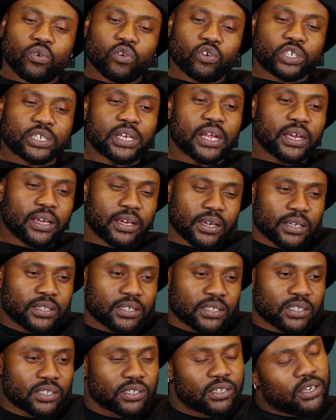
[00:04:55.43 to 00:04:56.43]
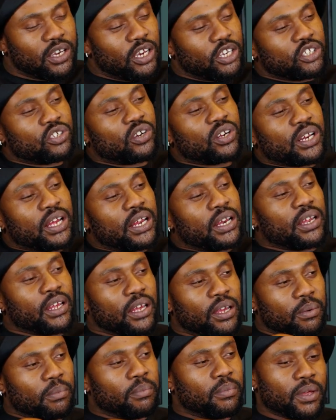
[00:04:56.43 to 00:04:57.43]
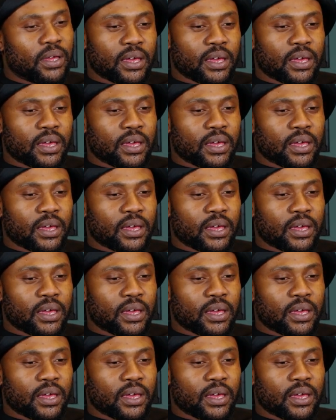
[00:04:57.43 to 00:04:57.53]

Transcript: looks like it's a shot at him.